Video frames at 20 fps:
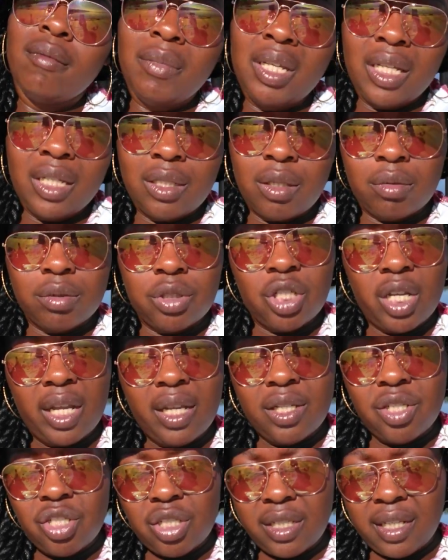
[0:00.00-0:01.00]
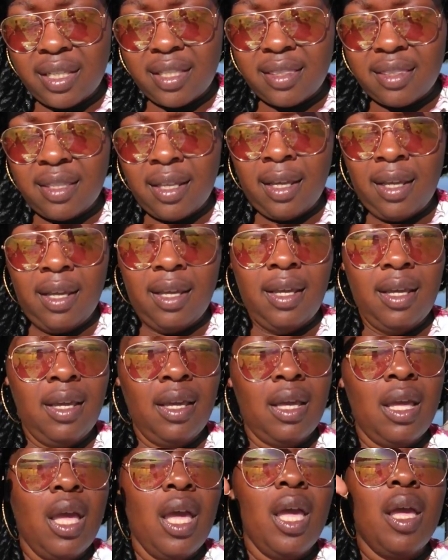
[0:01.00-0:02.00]
me. Don't change anything.
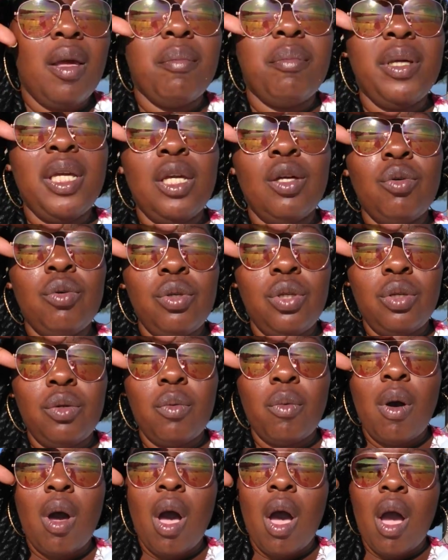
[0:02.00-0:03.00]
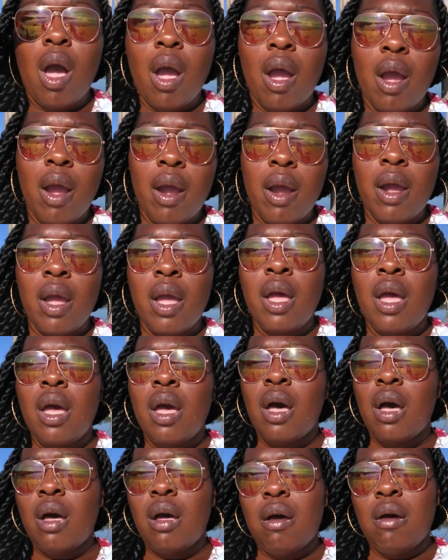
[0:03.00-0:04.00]
Be who you are.
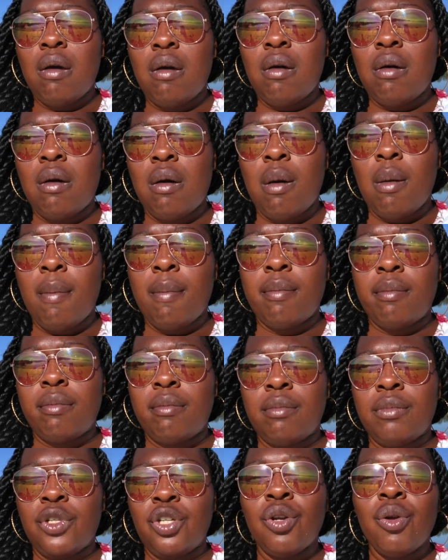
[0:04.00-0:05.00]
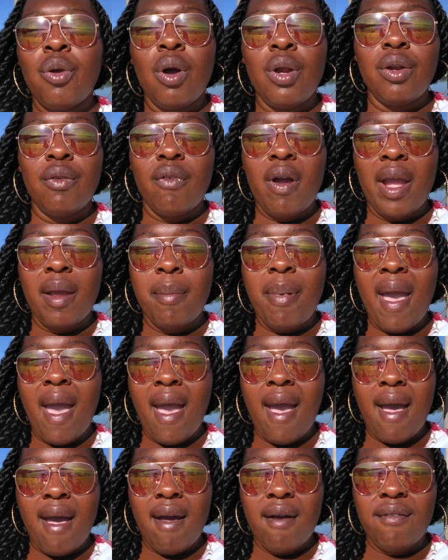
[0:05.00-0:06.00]
You're on the right
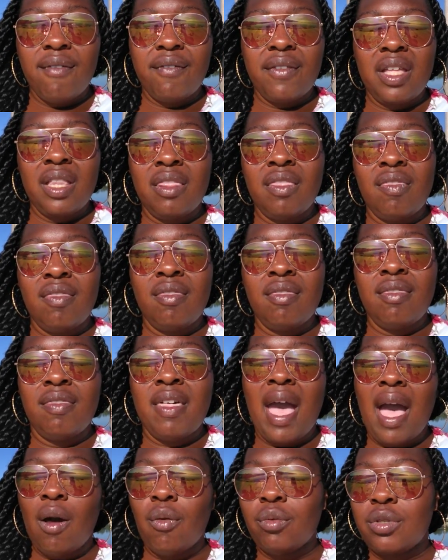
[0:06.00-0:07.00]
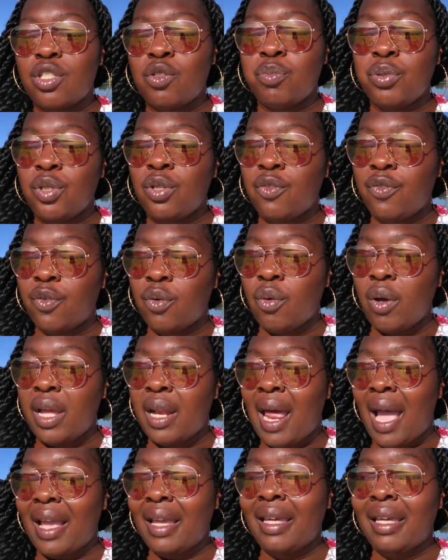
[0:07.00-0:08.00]
path. And that was beautiful.
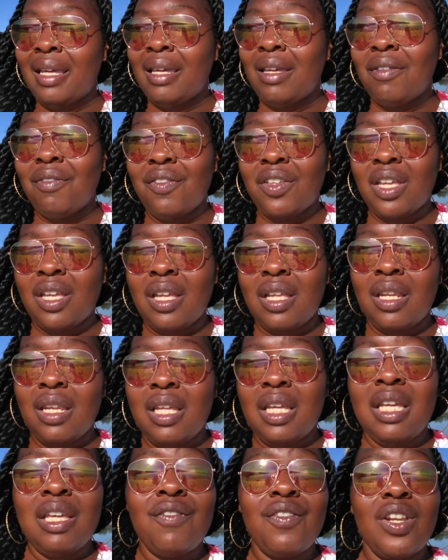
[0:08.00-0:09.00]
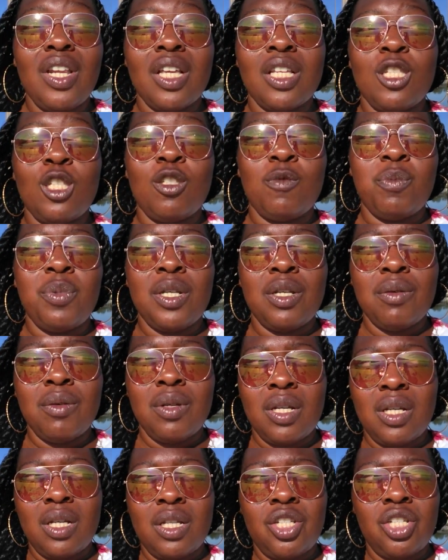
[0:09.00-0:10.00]
And I even a
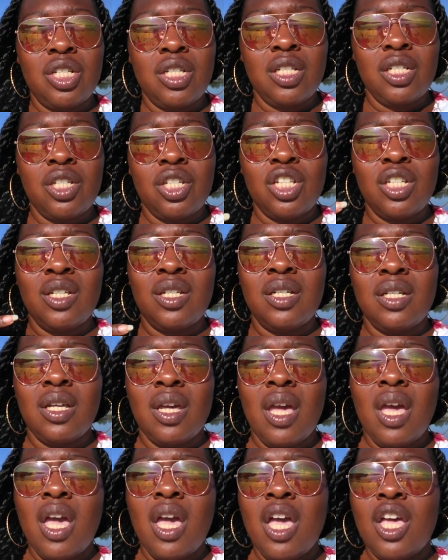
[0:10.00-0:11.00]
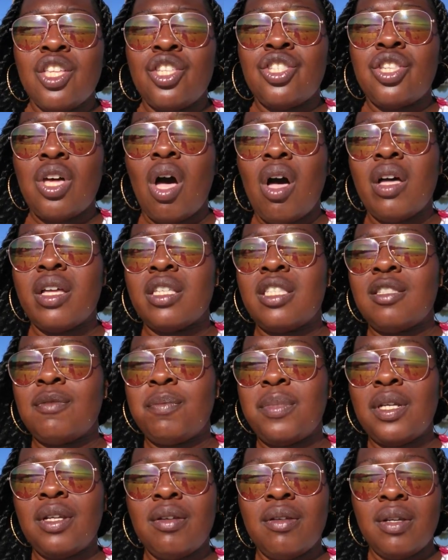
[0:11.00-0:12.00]
spirit, she saw a
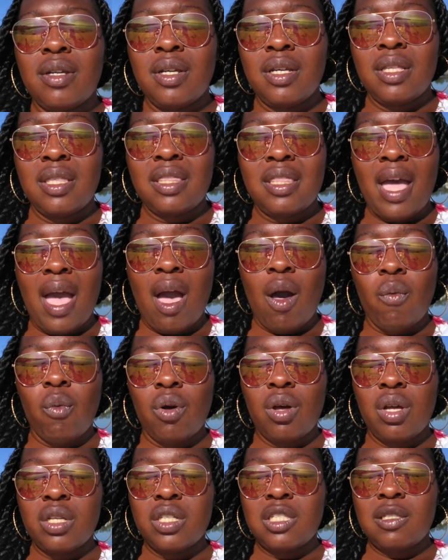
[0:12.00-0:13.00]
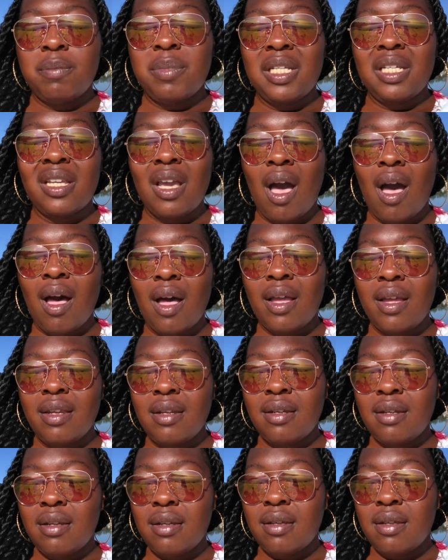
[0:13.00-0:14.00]
spirit that was
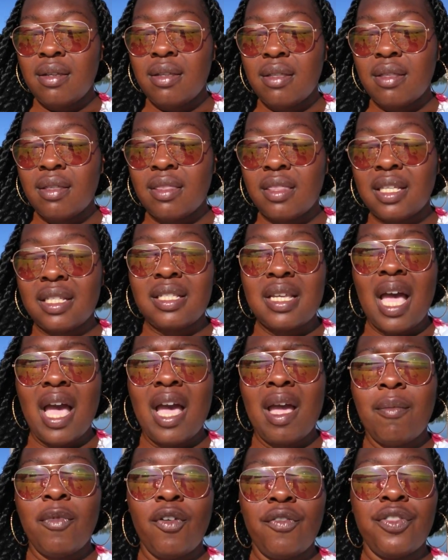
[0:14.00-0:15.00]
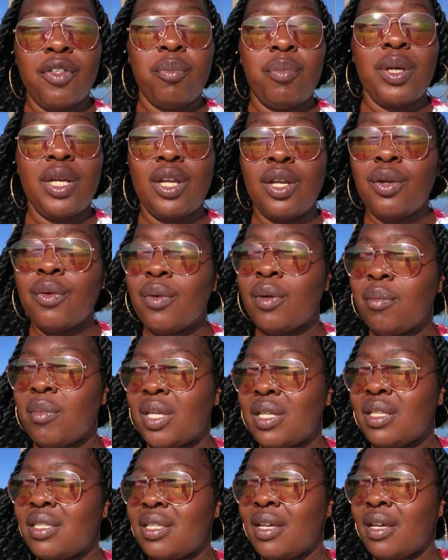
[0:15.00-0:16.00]
beyond the time of the
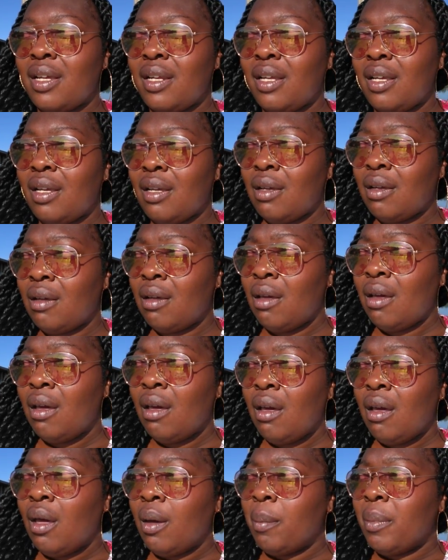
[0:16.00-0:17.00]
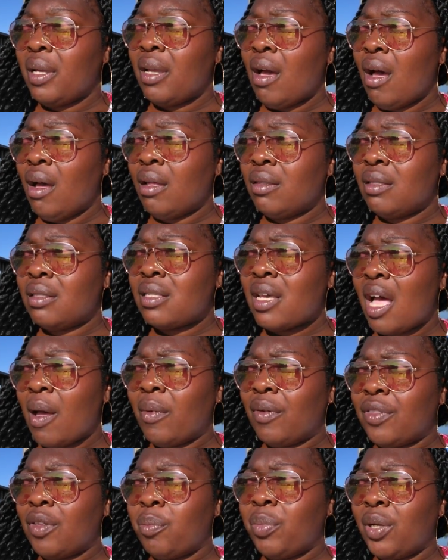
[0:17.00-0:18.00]
pyramids, honey. Beyond the time
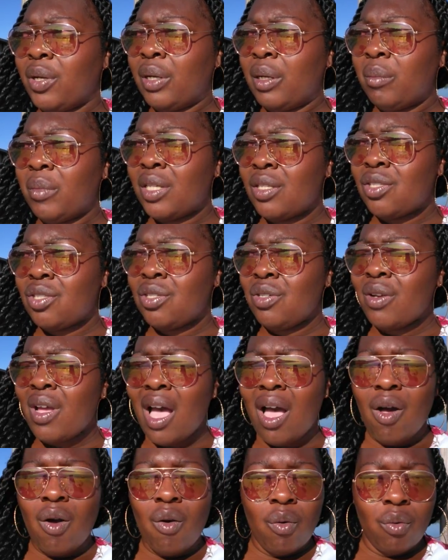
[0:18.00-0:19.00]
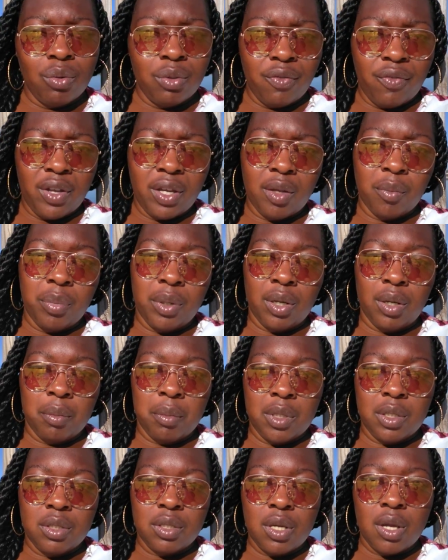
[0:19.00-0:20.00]
of the pyramids. You know how old the fucking
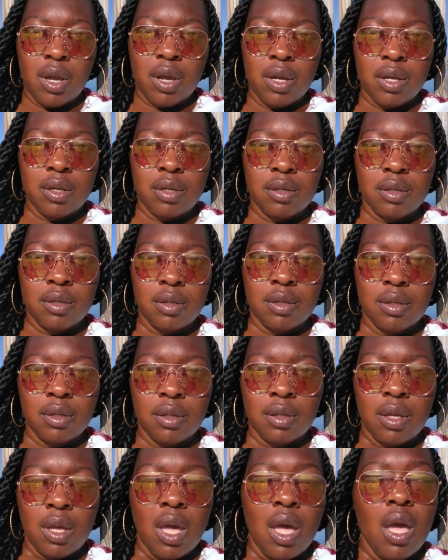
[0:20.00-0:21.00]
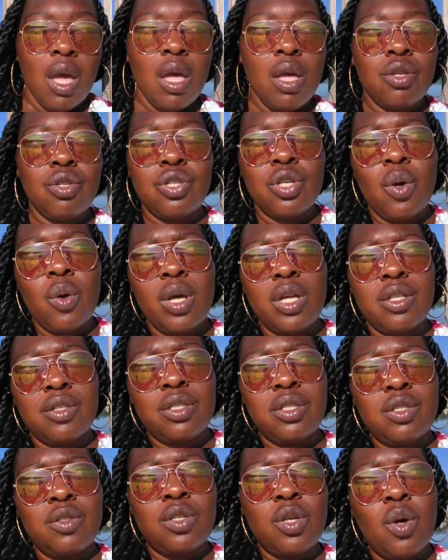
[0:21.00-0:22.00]
pyramids are?
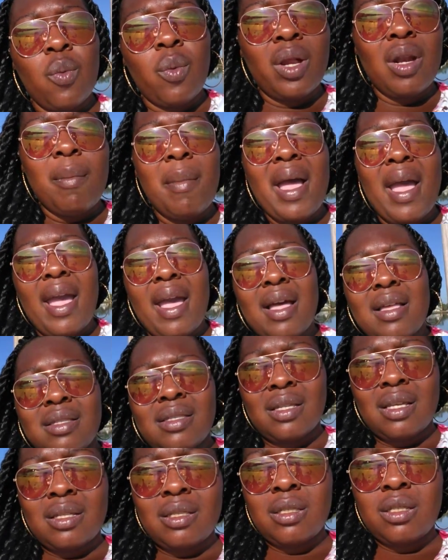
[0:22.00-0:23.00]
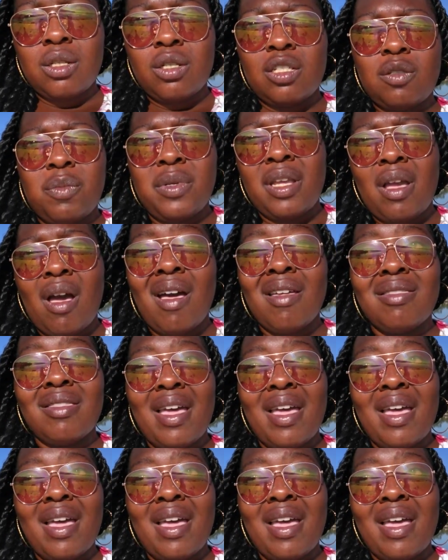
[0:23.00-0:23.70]
So one of my ancestors beyond